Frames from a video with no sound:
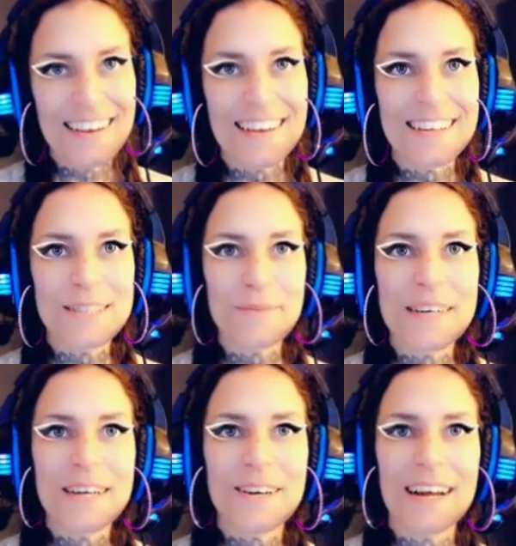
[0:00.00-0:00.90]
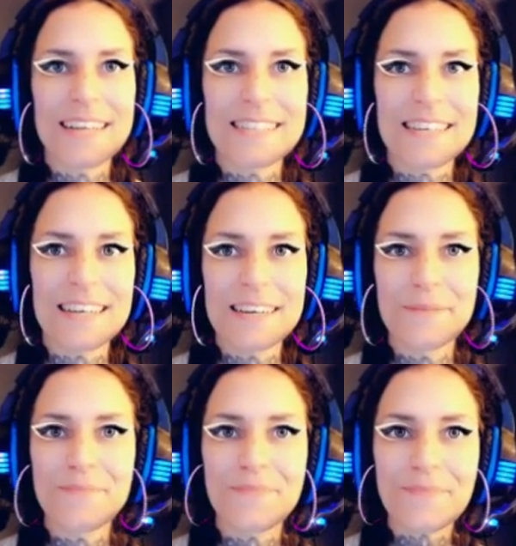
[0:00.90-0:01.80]
It's pretty crazy.
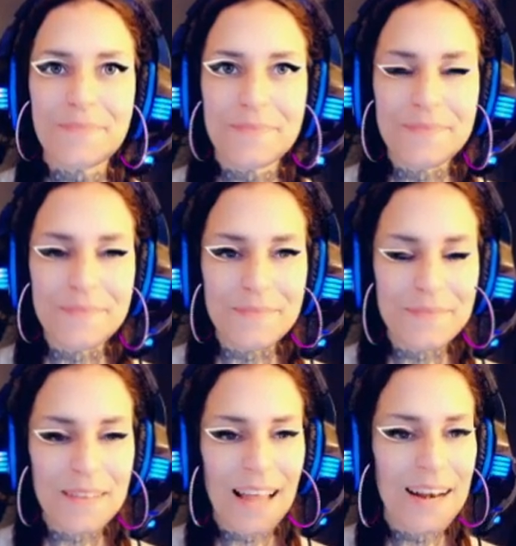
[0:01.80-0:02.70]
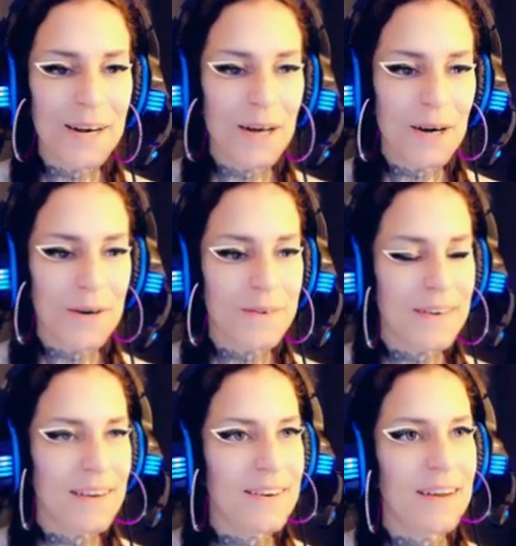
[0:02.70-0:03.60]
I don't know.
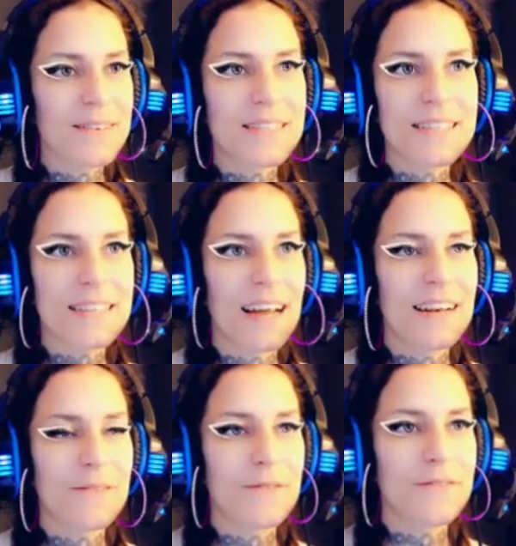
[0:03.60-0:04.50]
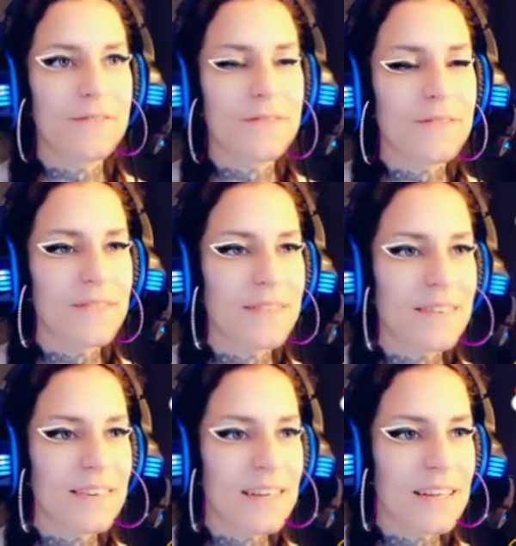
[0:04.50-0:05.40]
I was just kind of,
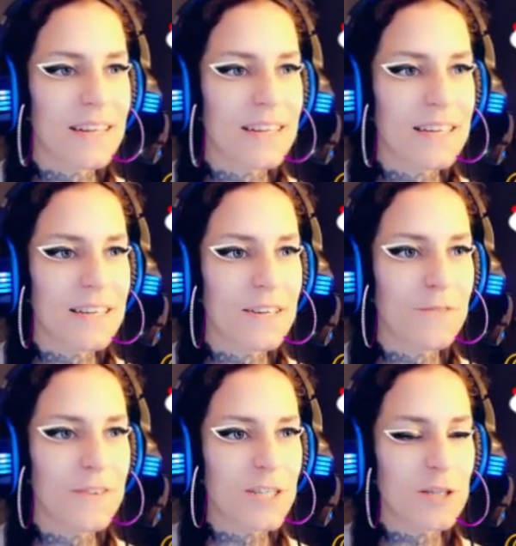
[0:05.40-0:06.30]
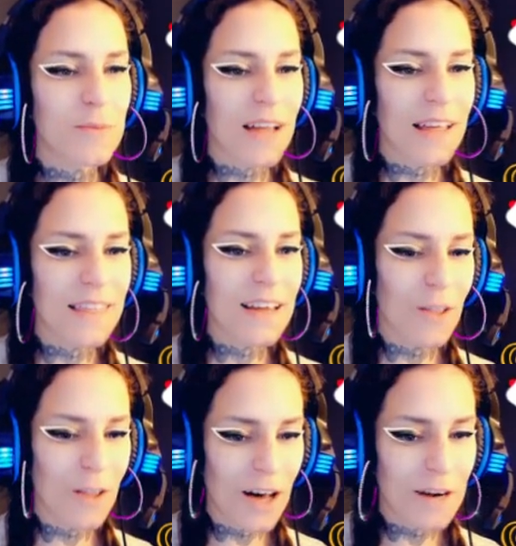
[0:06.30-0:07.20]
you finish the book. I think a
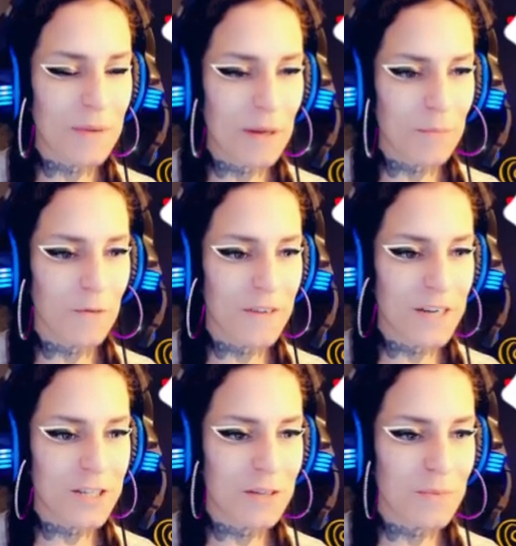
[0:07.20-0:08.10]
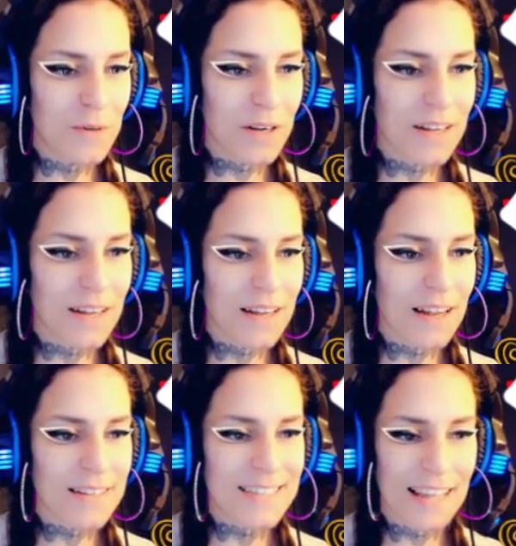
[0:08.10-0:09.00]
lot of people finish the book
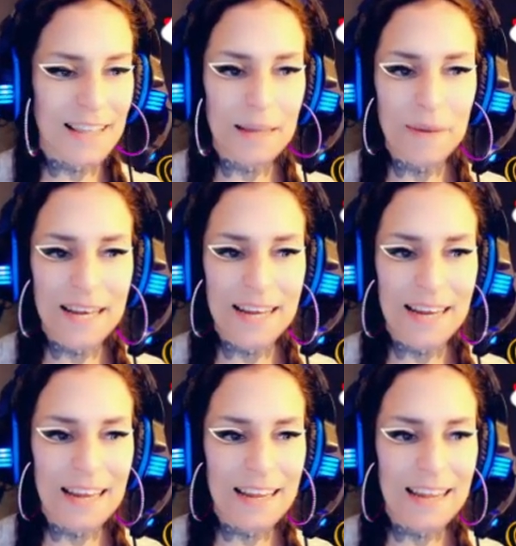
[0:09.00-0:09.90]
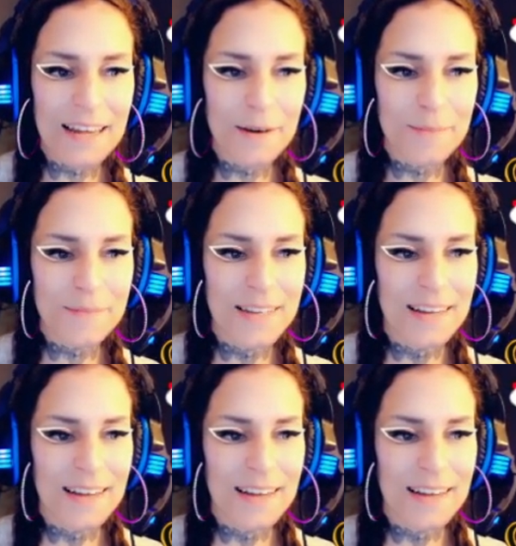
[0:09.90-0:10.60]
slightly pitying him.